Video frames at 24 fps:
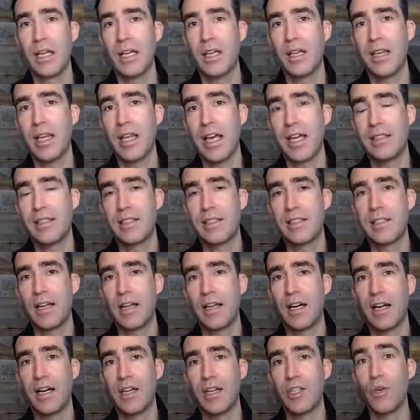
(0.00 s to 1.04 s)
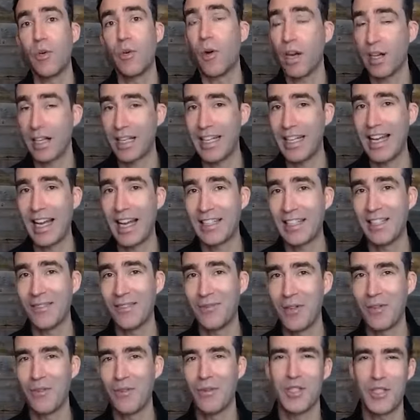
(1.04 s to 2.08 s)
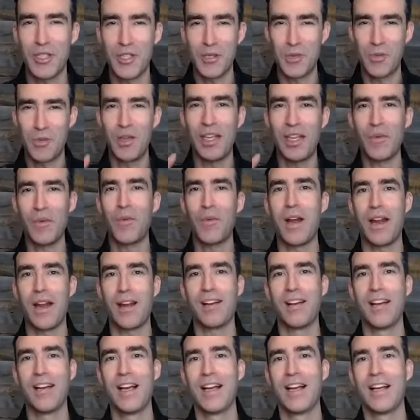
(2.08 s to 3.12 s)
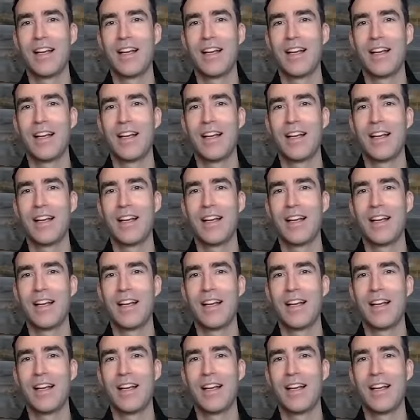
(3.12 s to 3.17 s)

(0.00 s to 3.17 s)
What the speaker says: that you are connected with, which is really where